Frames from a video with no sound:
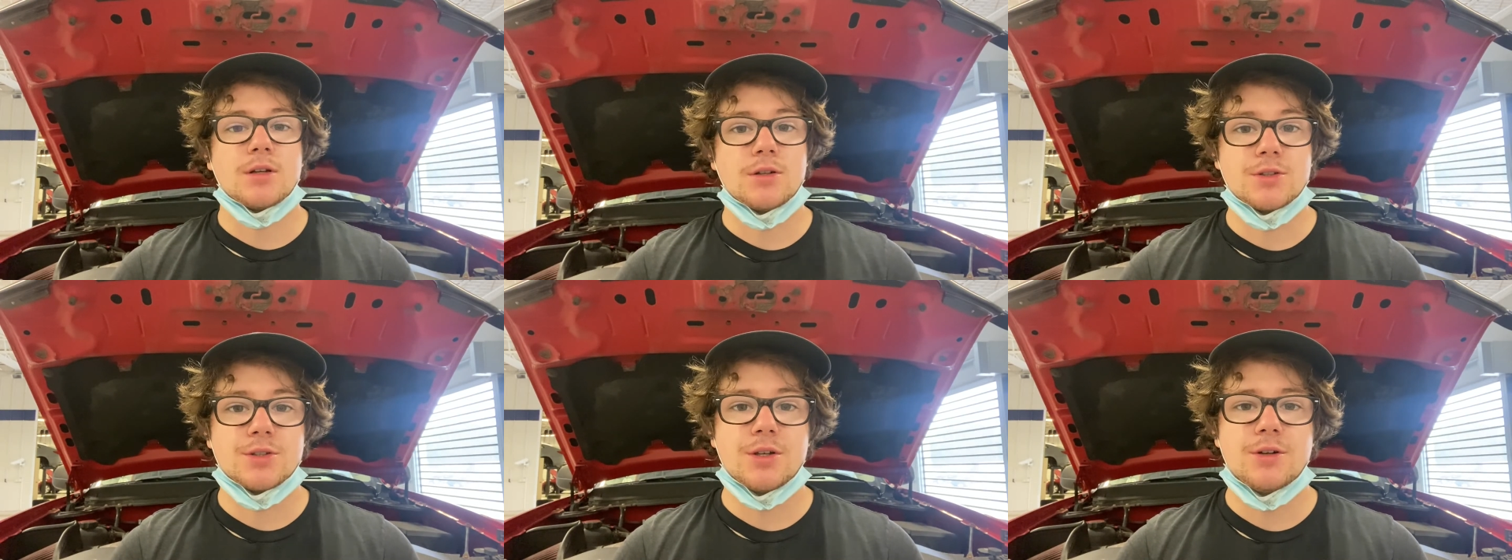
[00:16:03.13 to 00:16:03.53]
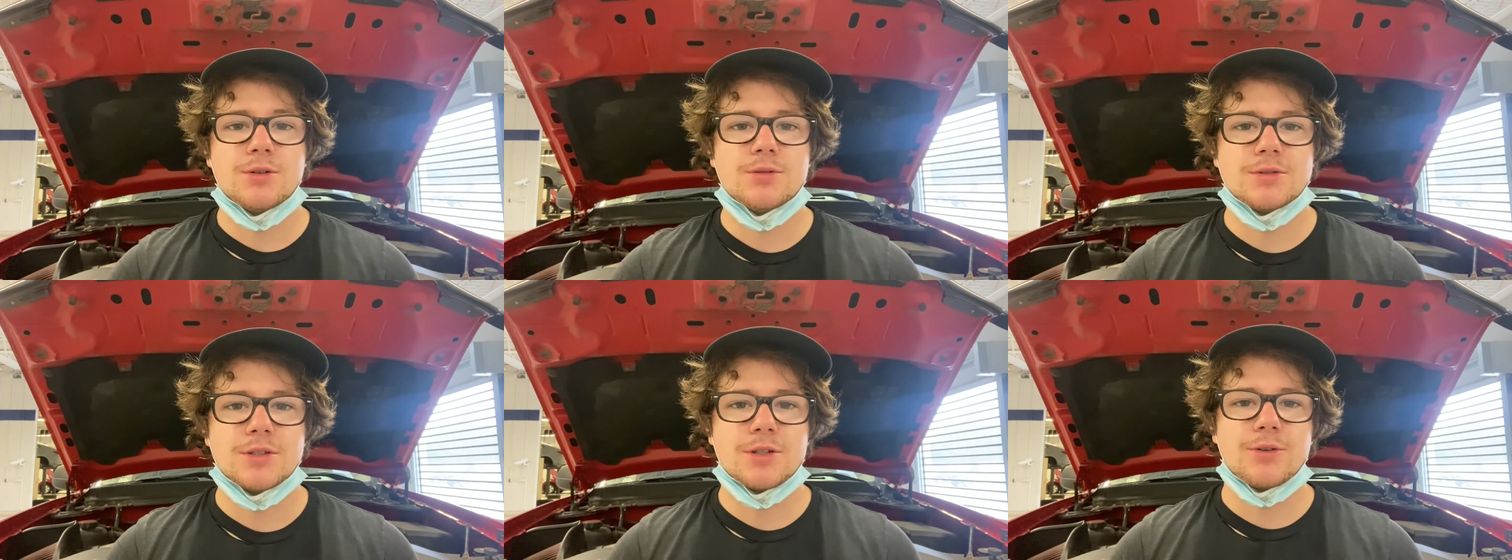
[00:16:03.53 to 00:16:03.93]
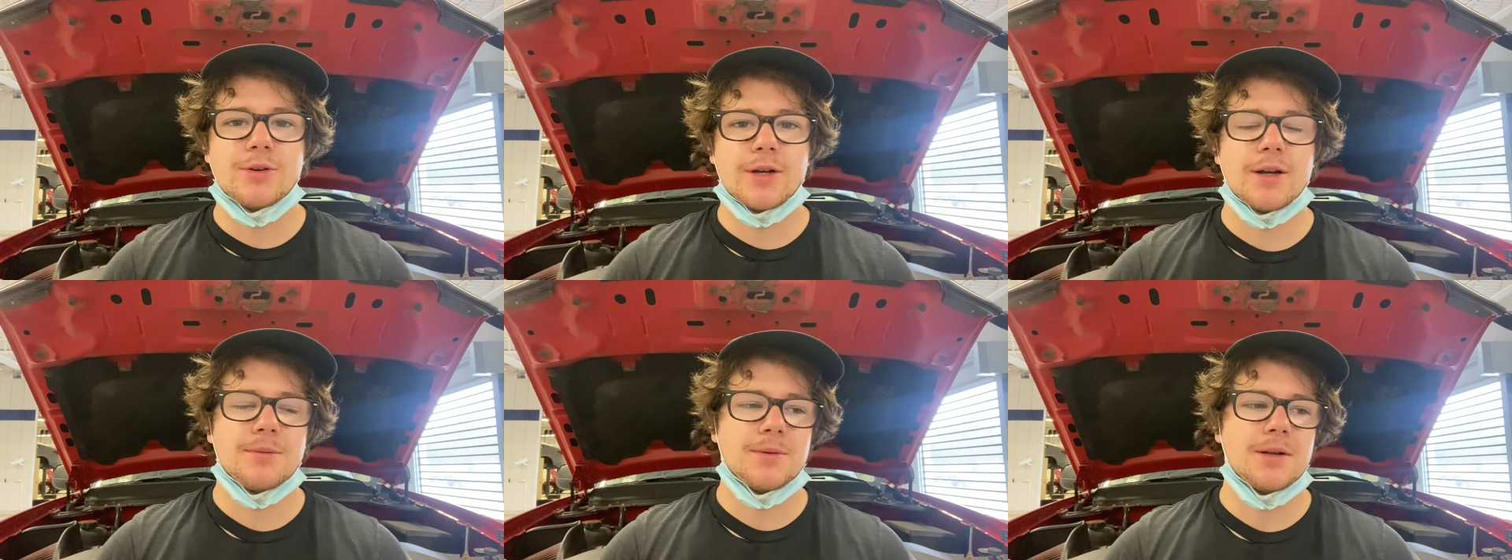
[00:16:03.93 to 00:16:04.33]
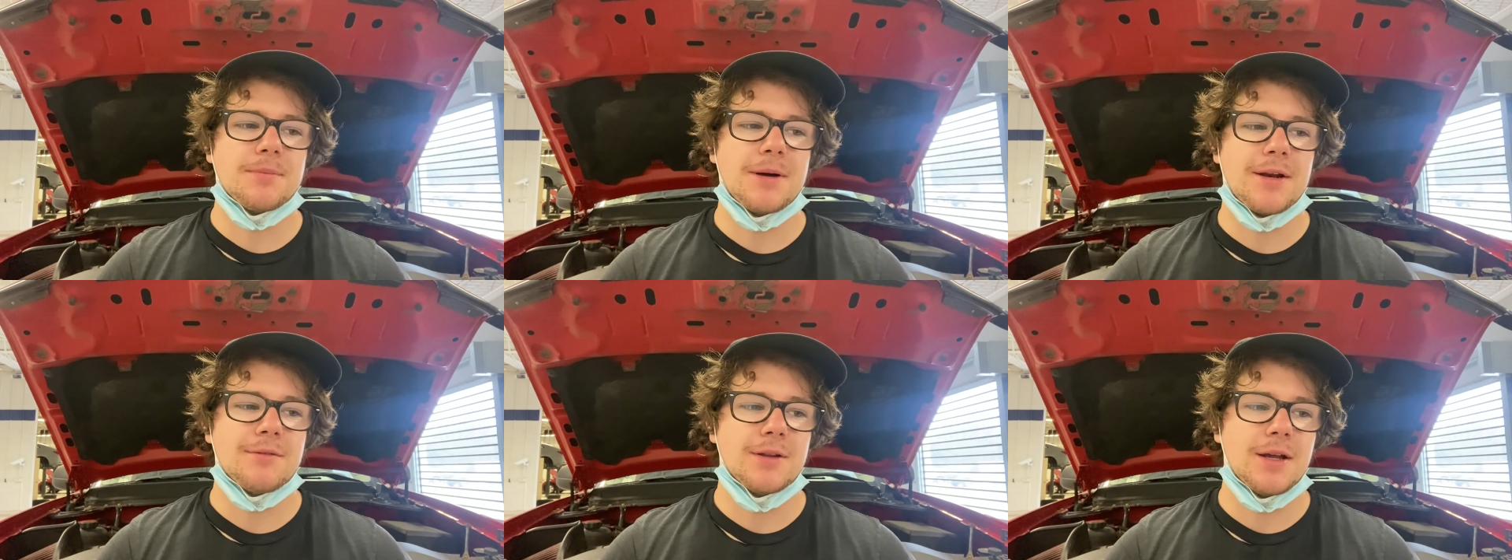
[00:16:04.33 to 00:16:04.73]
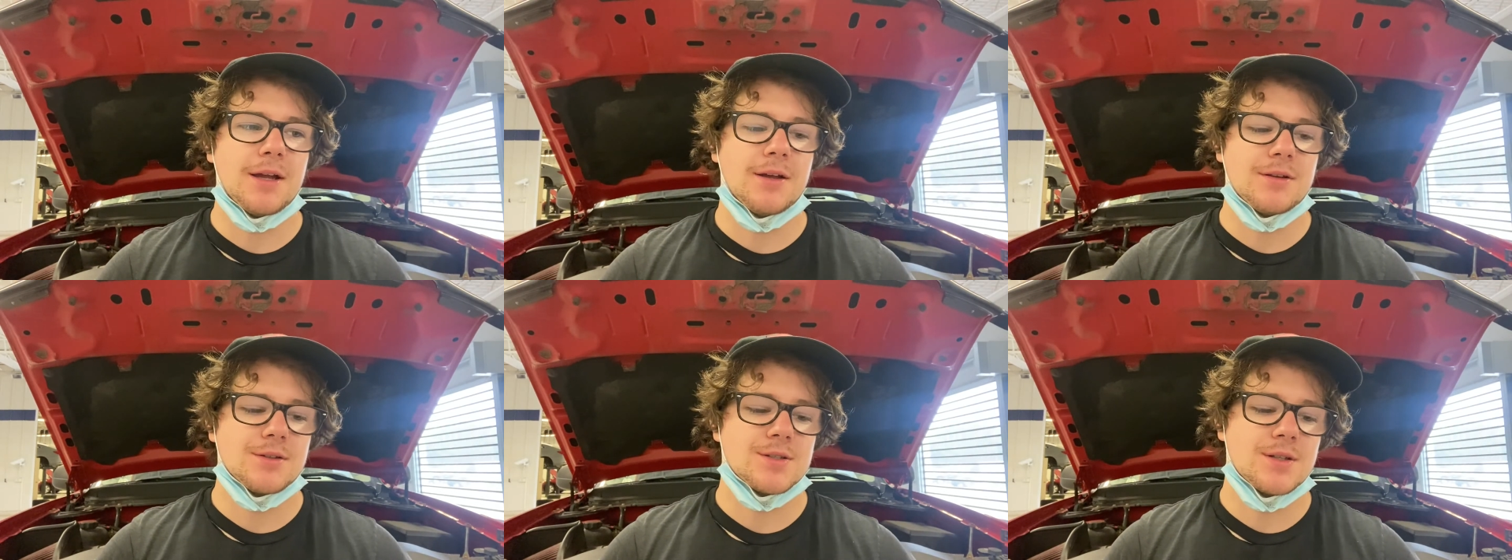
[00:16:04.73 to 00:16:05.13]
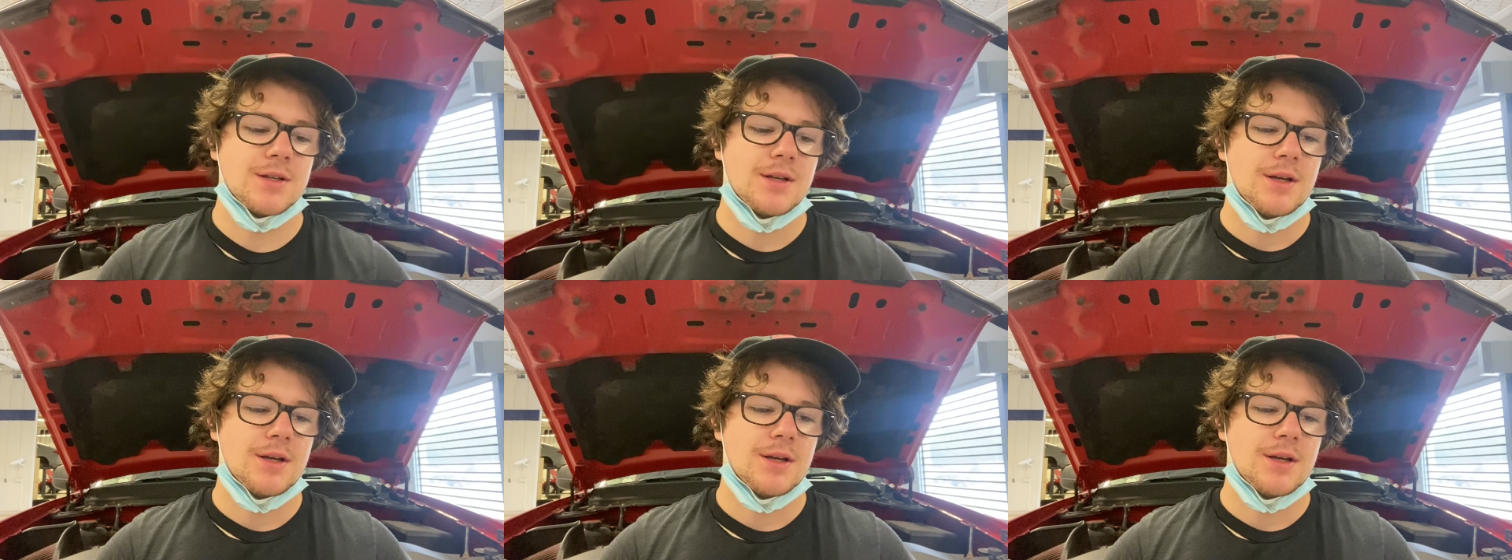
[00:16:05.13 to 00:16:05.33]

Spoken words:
So, a little quick update about everything else.